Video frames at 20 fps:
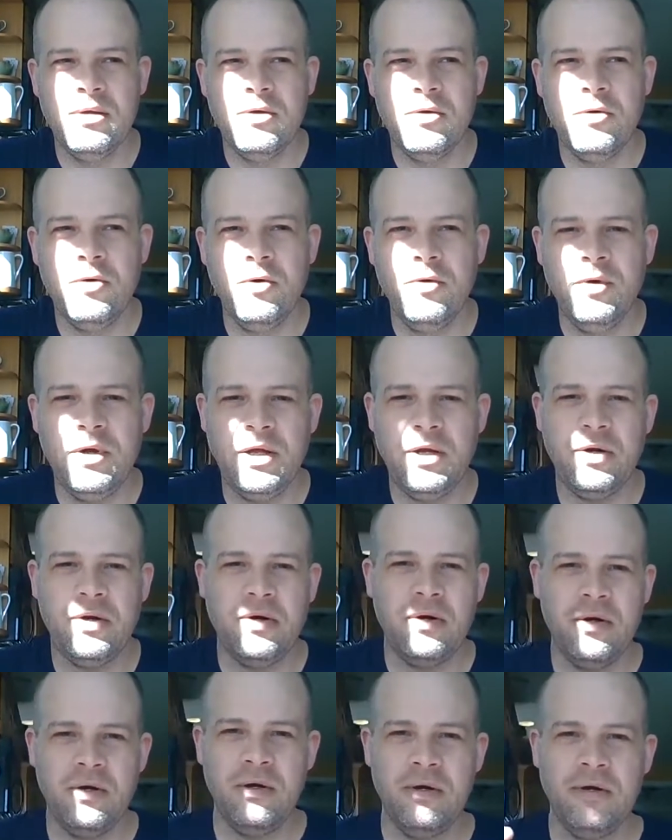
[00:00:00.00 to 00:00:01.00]
Who
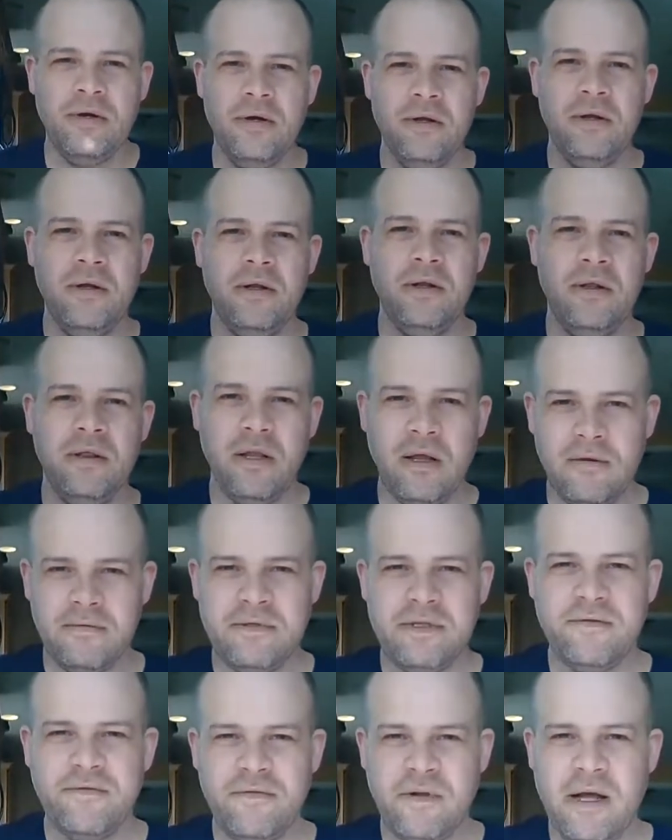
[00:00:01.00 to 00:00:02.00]
here
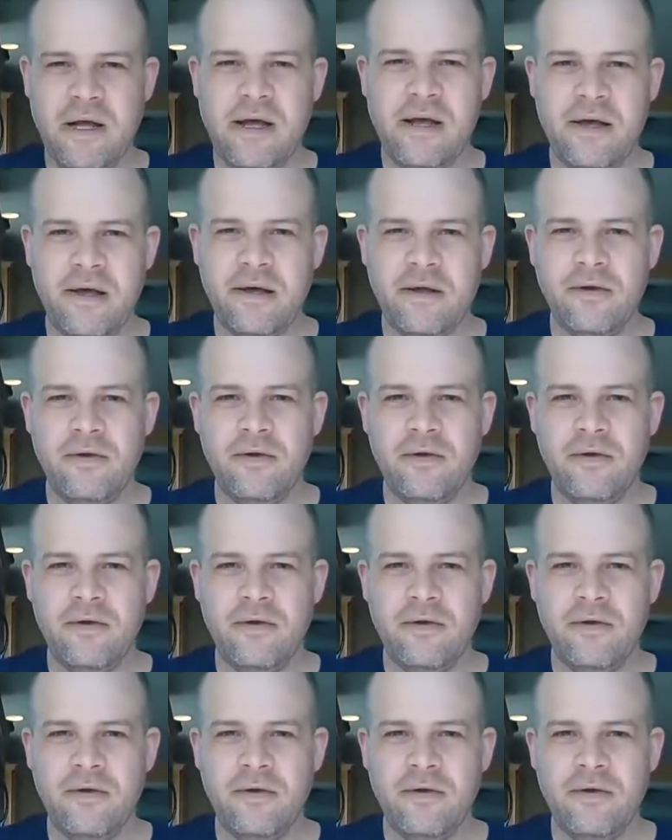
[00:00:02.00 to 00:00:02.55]
loves the Flathead?